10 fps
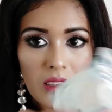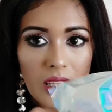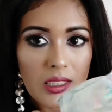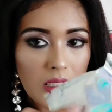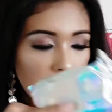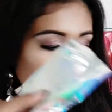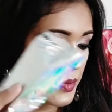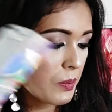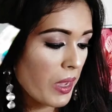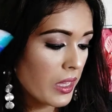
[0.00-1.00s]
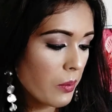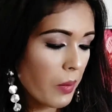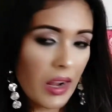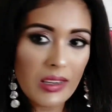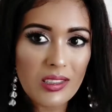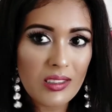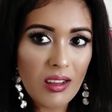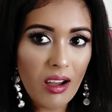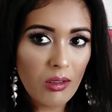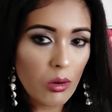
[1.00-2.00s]
these spiky
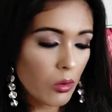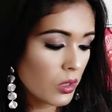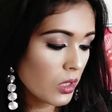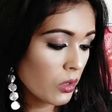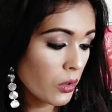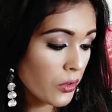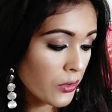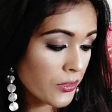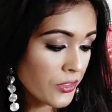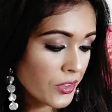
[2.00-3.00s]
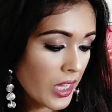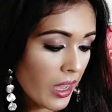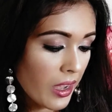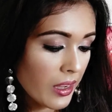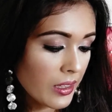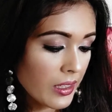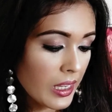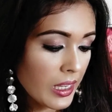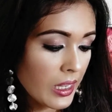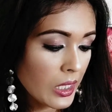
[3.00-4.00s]
parts are called grooves, and
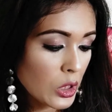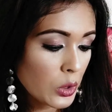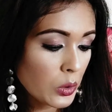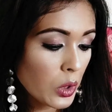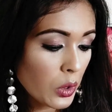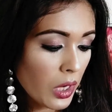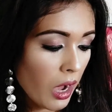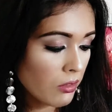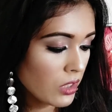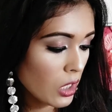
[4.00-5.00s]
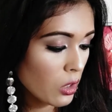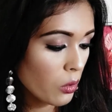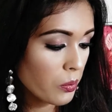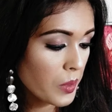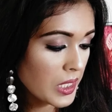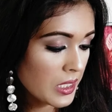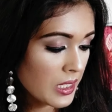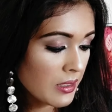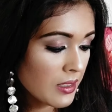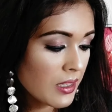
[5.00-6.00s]
to look after your
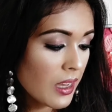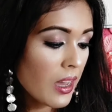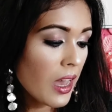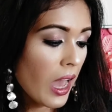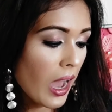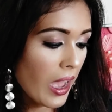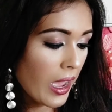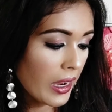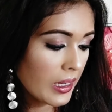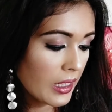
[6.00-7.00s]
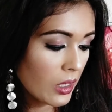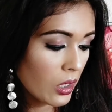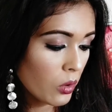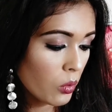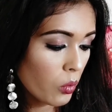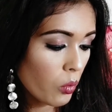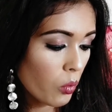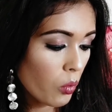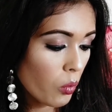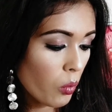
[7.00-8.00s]
bristles and
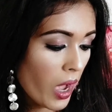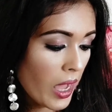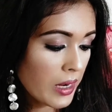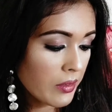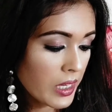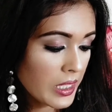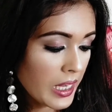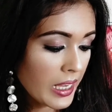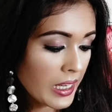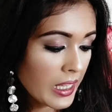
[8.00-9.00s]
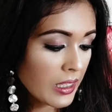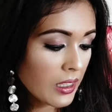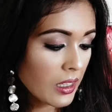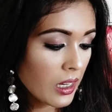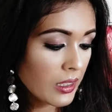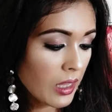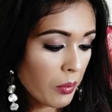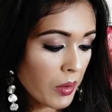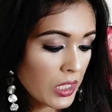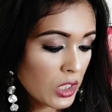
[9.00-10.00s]
while retaining the
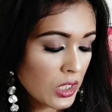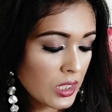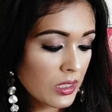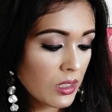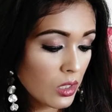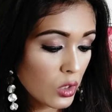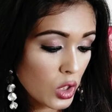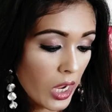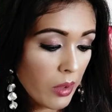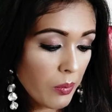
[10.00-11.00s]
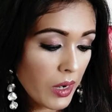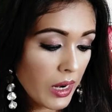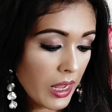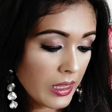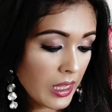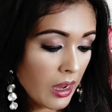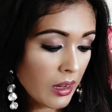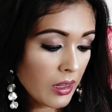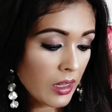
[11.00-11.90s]
brush shape, lather